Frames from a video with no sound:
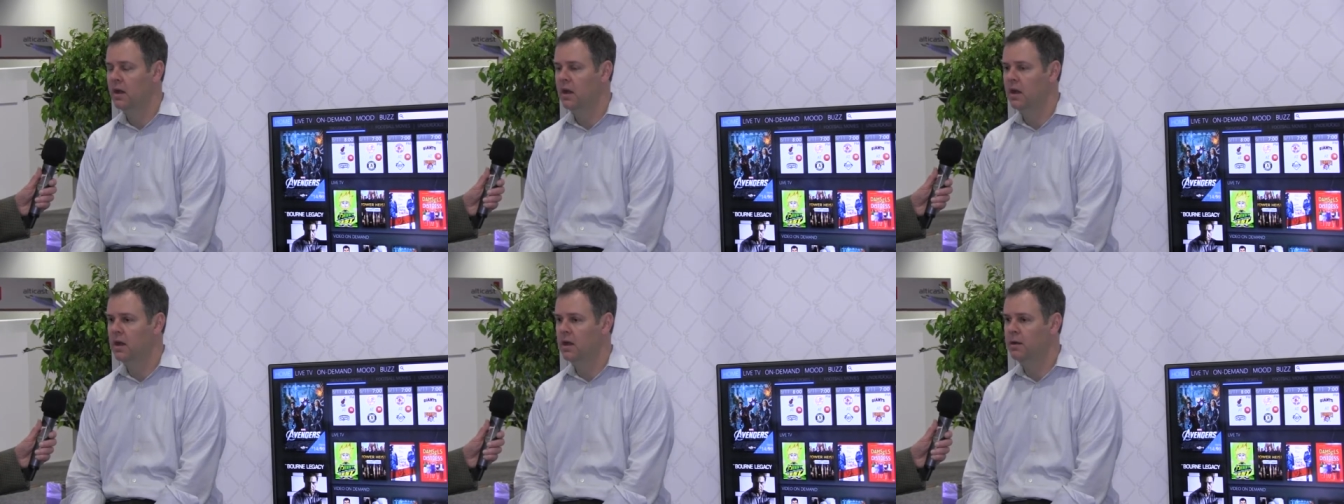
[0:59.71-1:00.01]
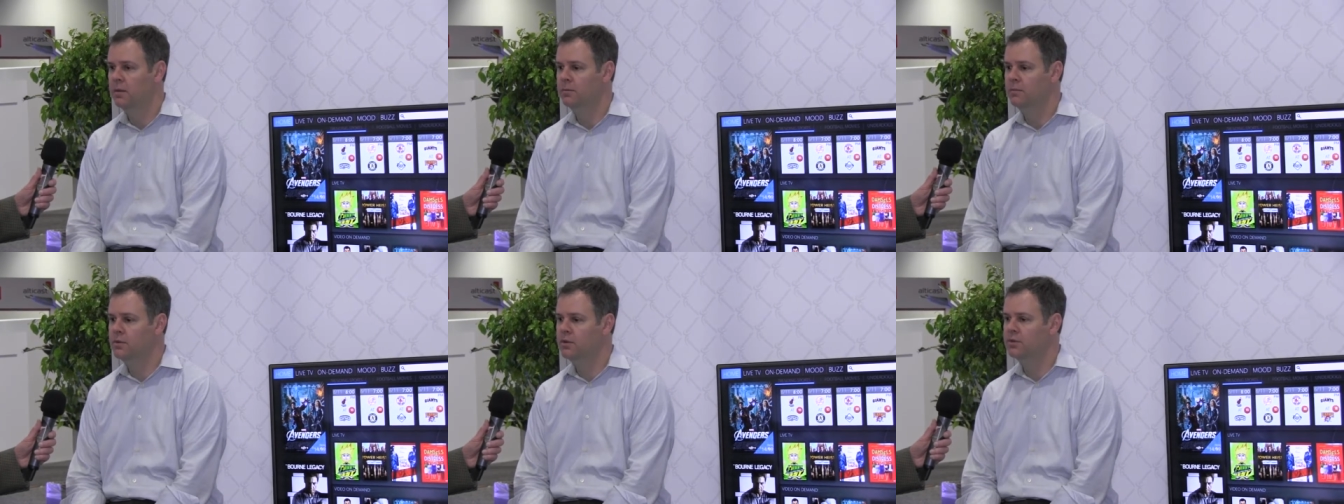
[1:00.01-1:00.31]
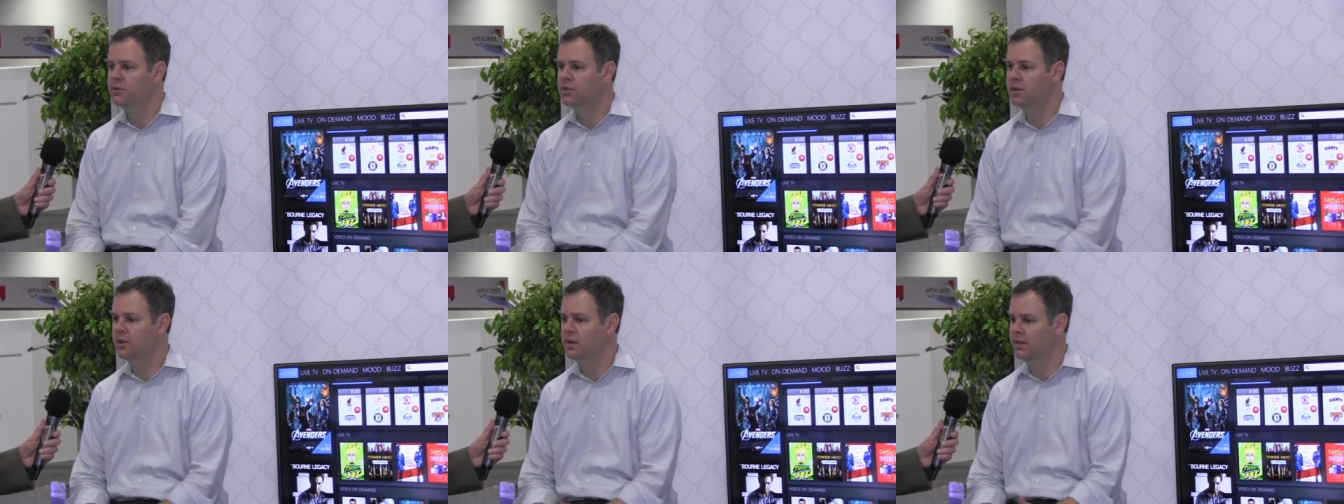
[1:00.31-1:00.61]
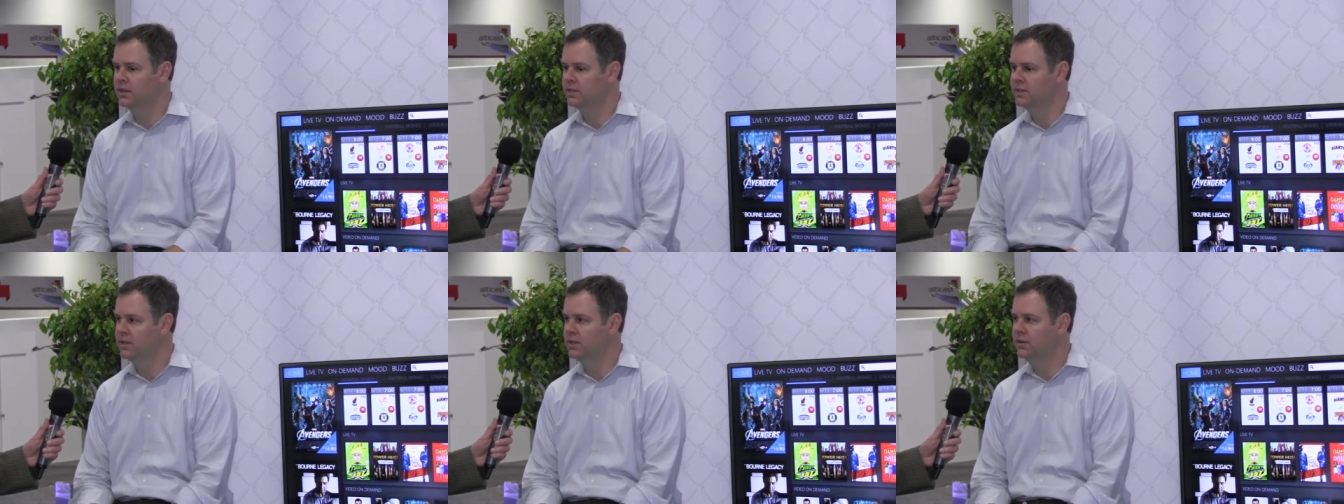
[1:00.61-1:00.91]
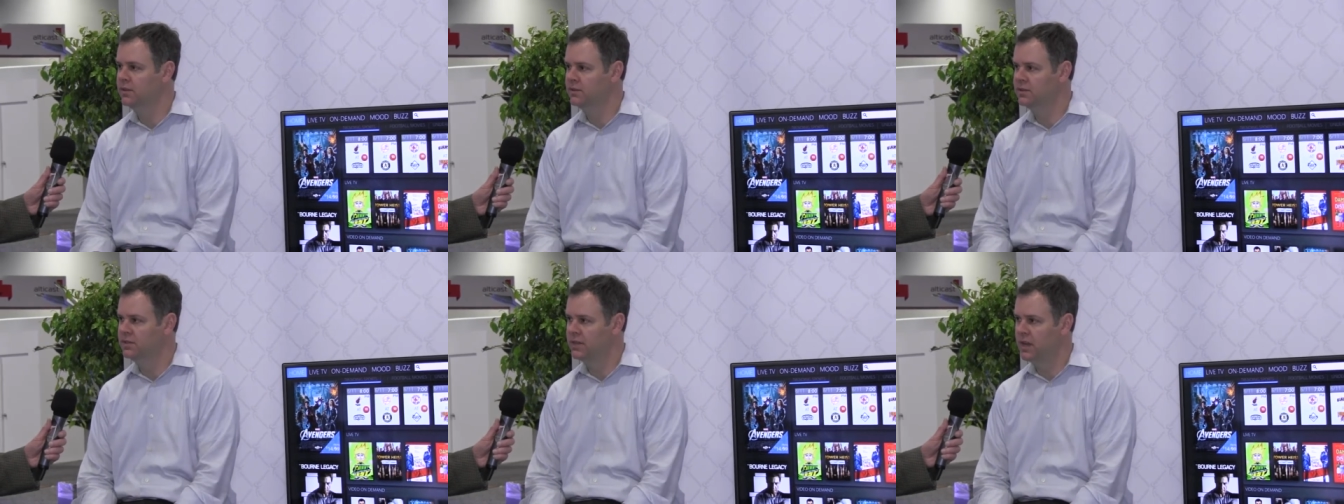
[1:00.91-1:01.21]
um, you're starting to see
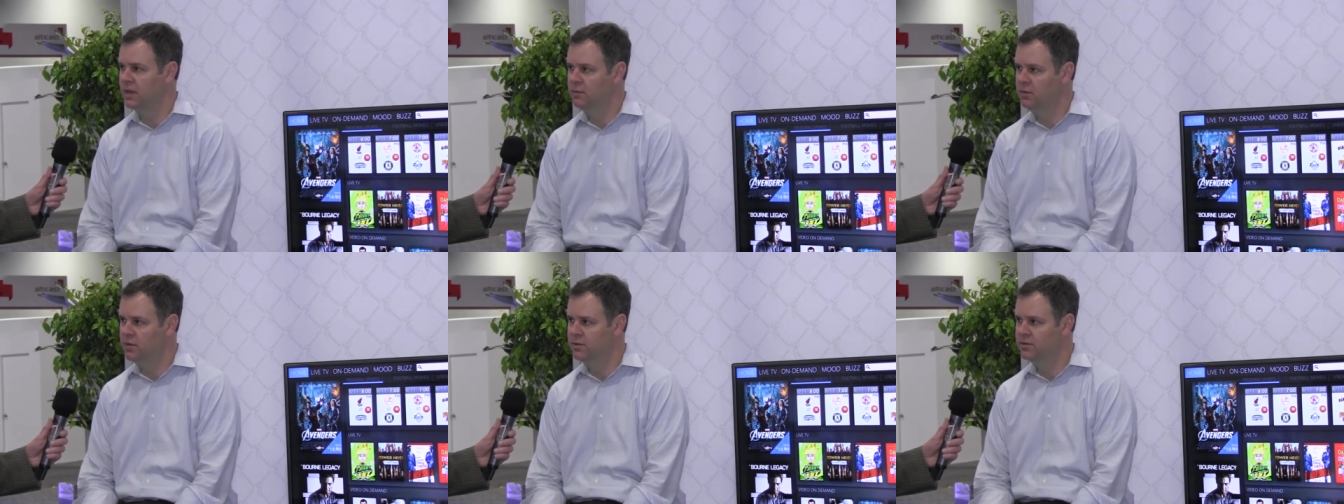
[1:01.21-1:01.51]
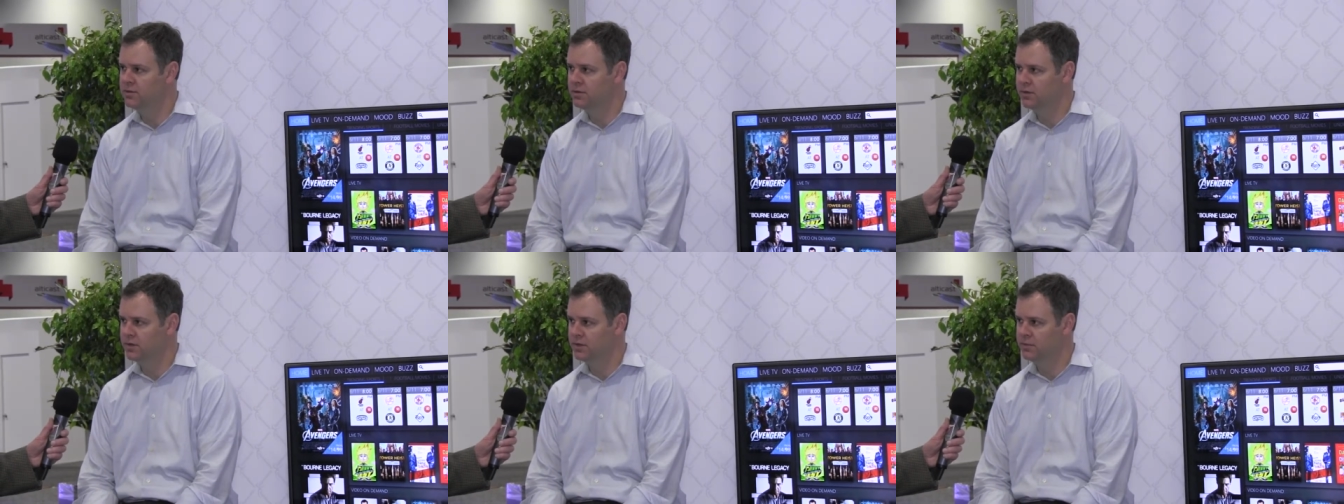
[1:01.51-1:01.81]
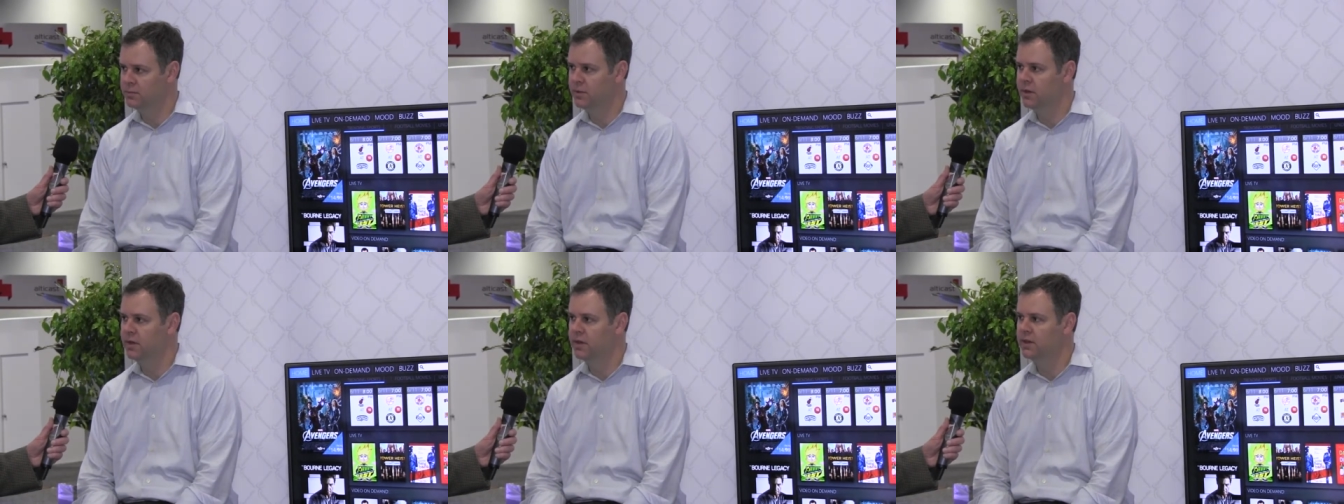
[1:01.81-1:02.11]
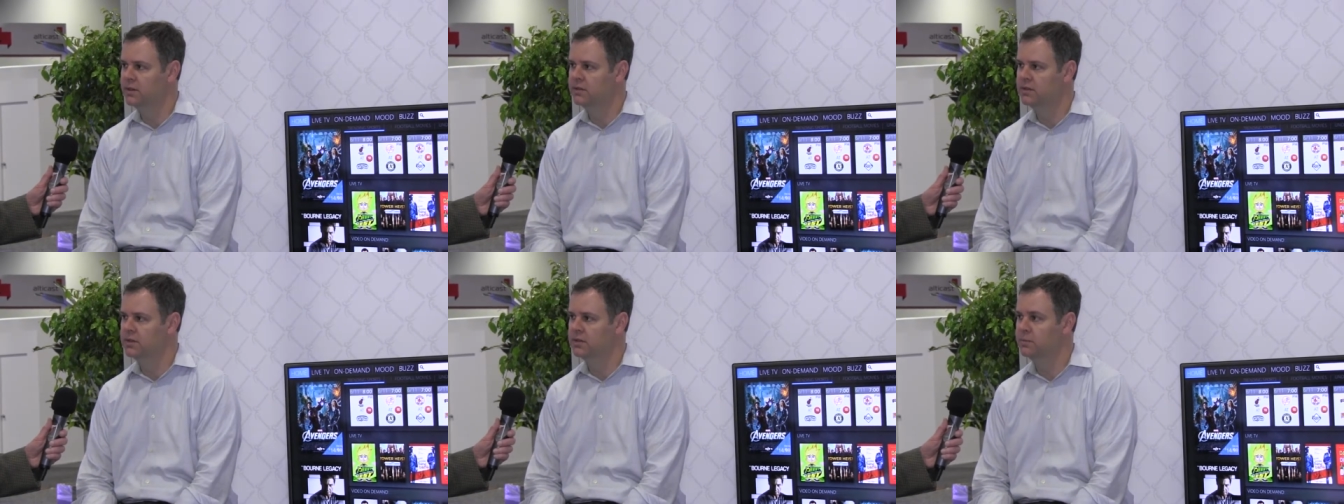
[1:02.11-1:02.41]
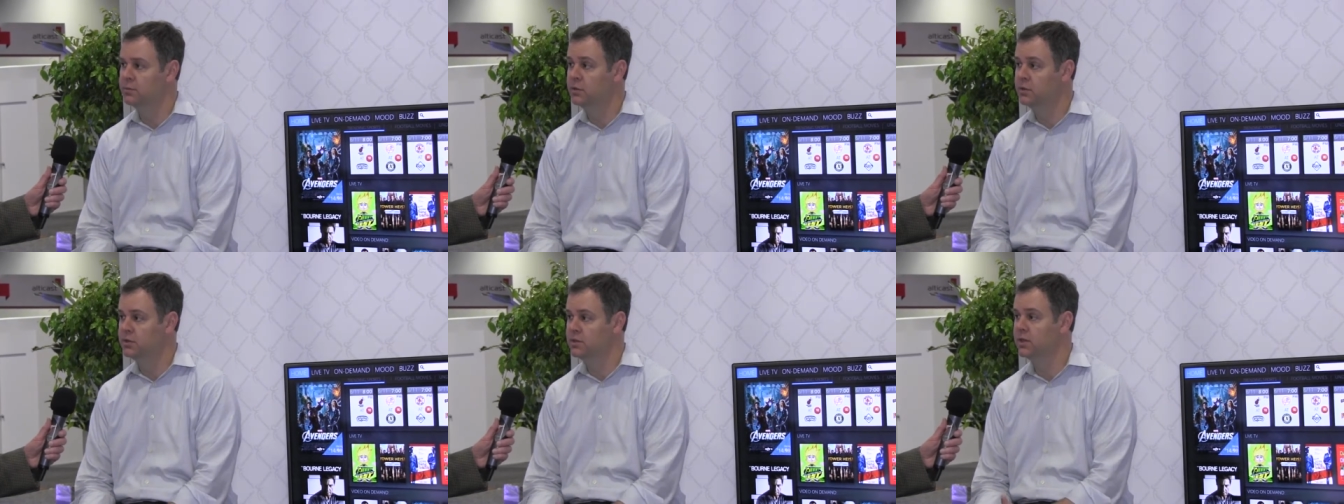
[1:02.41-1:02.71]
those same user
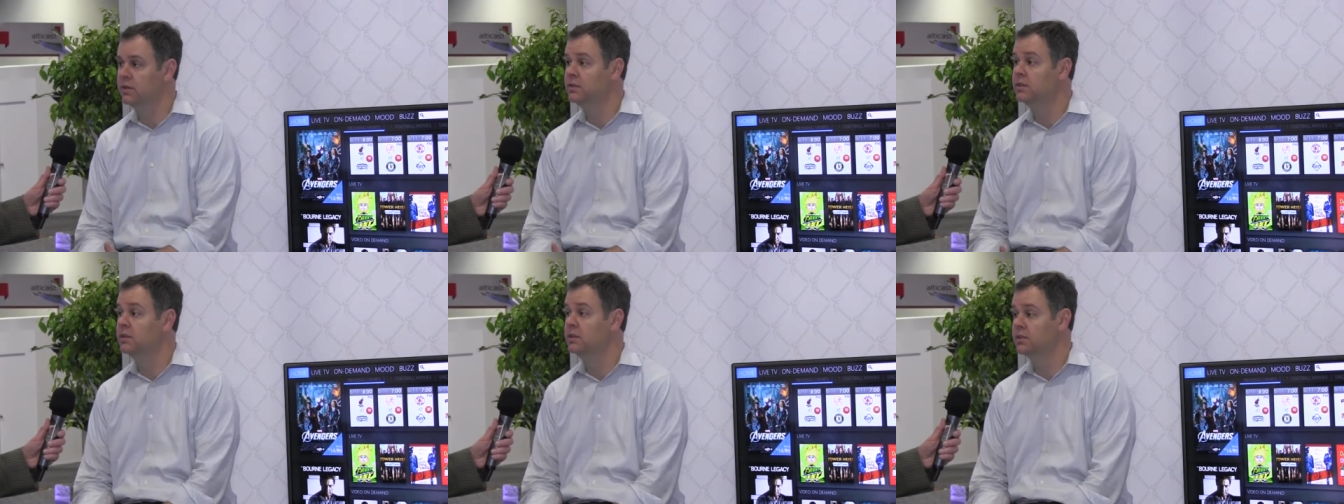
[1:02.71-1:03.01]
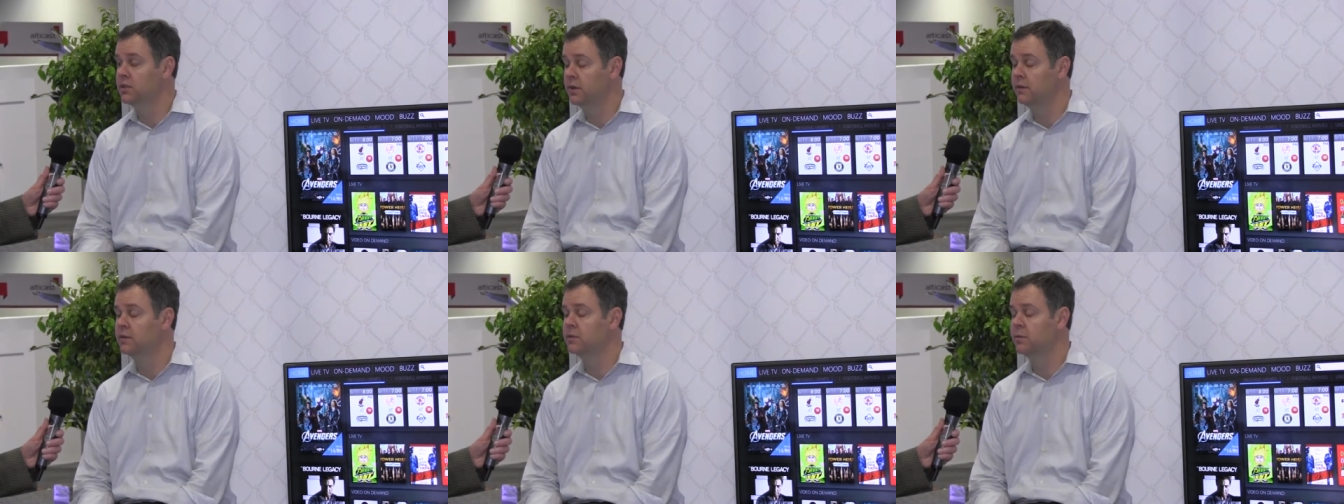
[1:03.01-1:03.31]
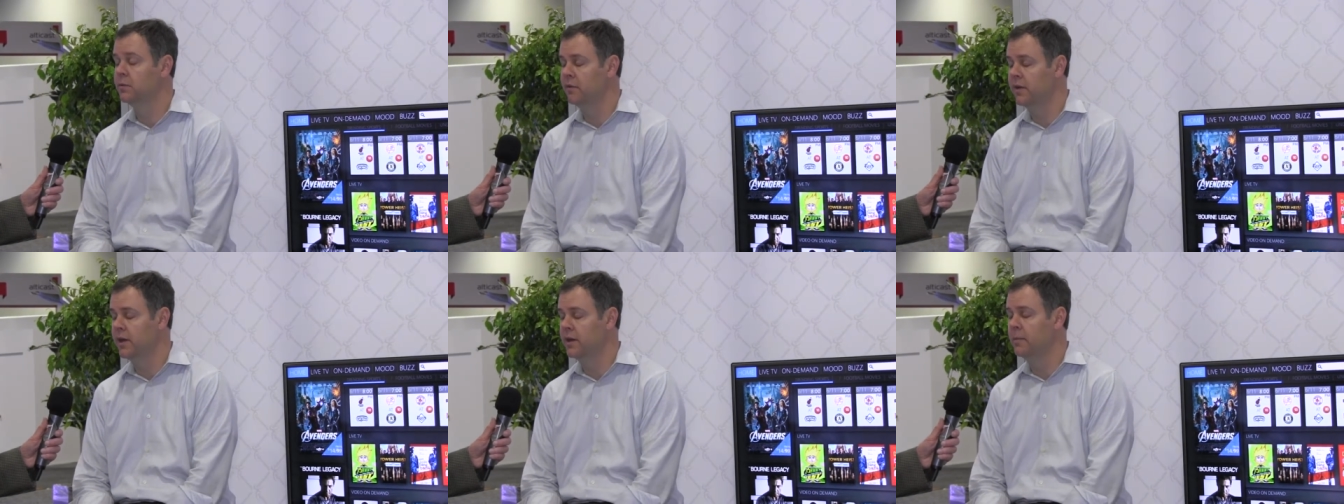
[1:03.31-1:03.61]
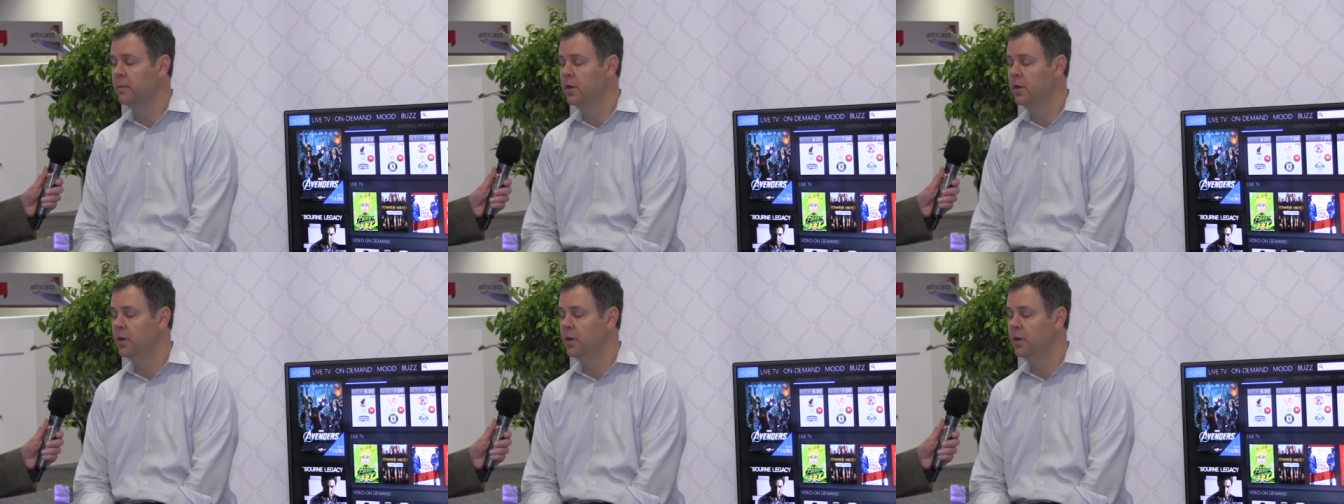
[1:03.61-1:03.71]
experiences pushed into the service provider